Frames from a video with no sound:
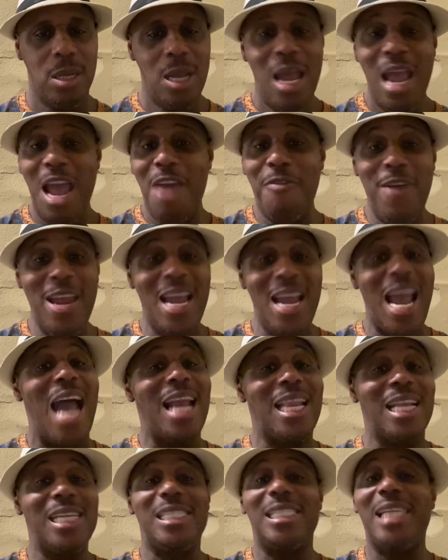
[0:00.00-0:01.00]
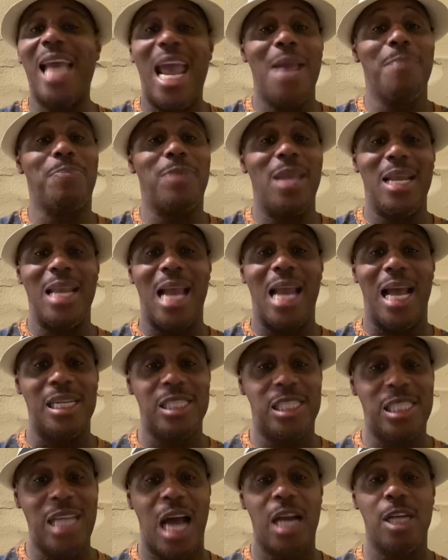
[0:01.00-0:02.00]
If he got the same thing that
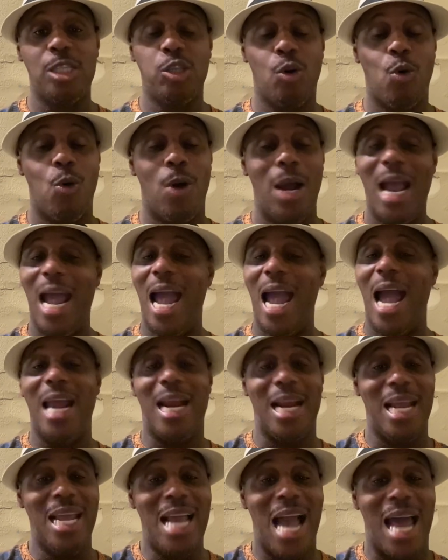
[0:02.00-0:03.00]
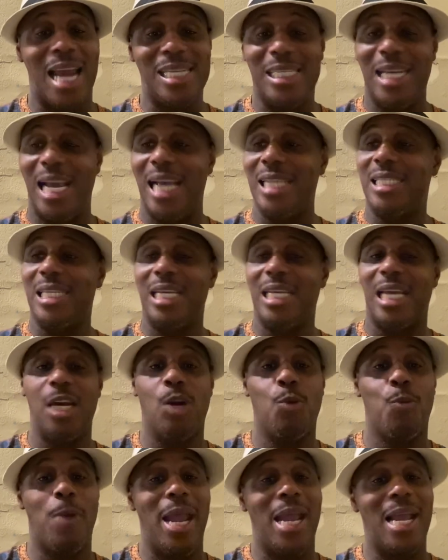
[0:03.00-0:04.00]
Assata Shakur had and he got a chance to get
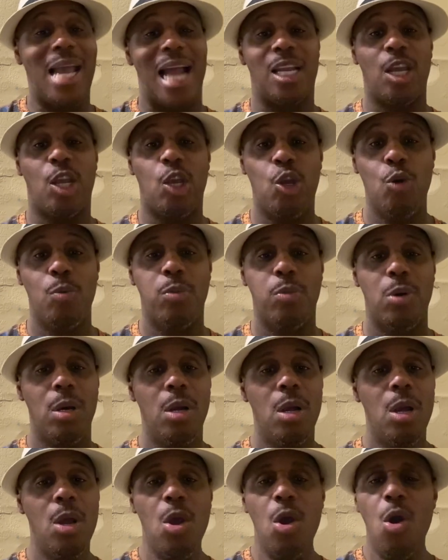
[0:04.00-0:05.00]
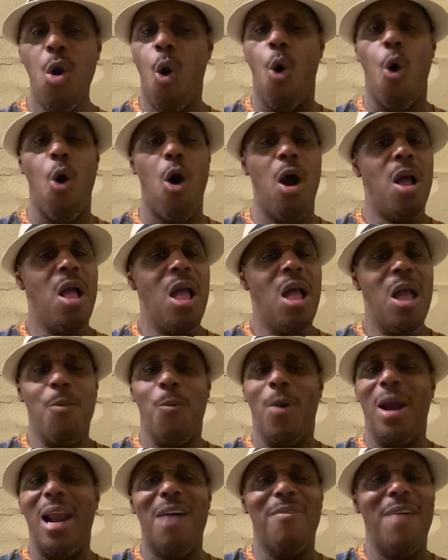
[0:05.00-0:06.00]
away and got to Cuba, or
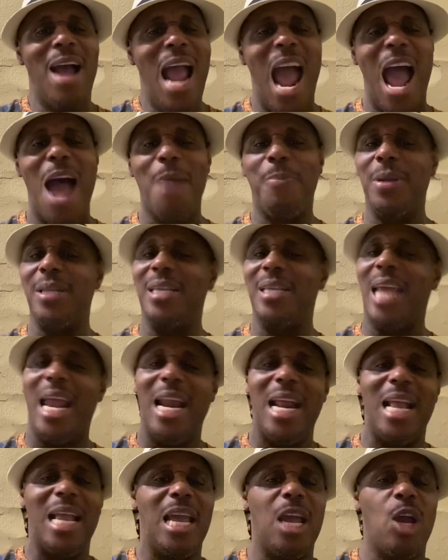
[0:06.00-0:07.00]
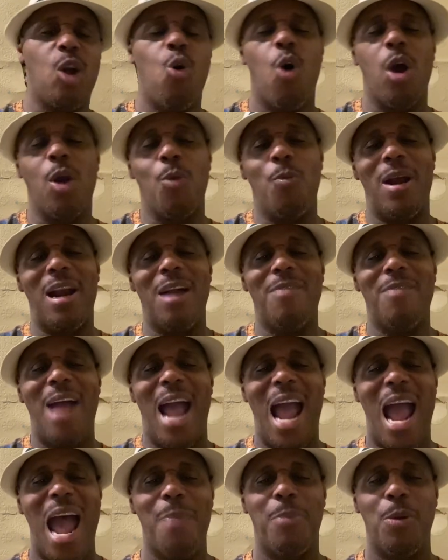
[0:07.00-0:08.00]
whatever happened, they didn't get caught, or whatever
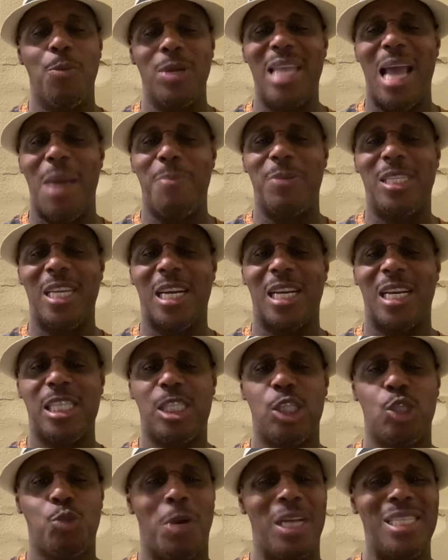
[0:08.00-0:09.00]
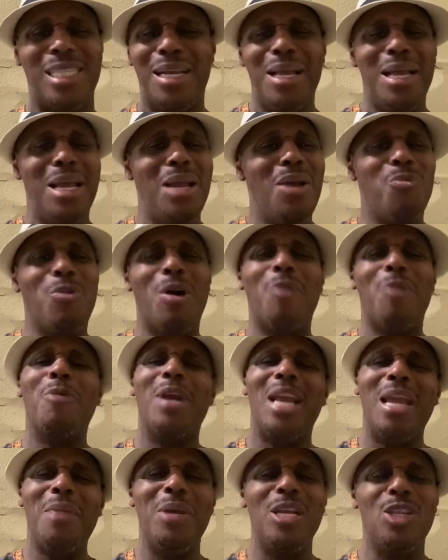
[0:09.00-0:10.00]
happened with that particular situation, what would
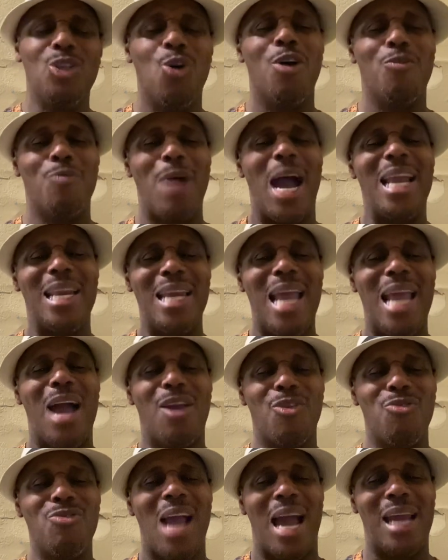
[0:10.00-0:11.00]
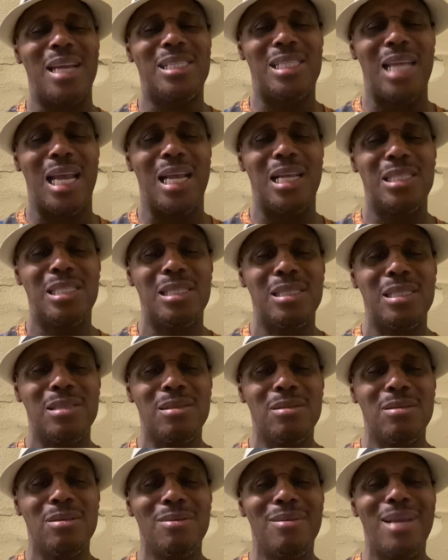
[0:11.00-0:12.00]
he be doing right now in the United States?
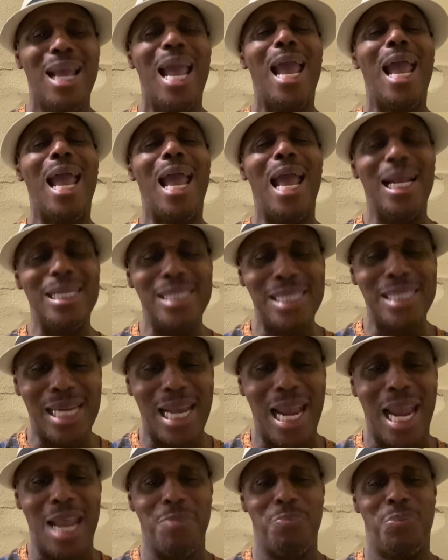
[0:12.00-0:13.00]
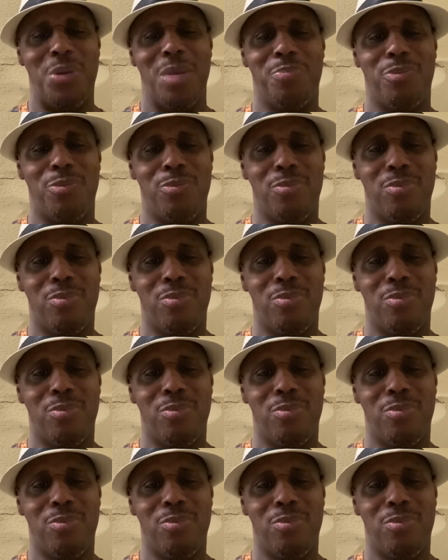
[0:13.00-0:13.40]
Educating people.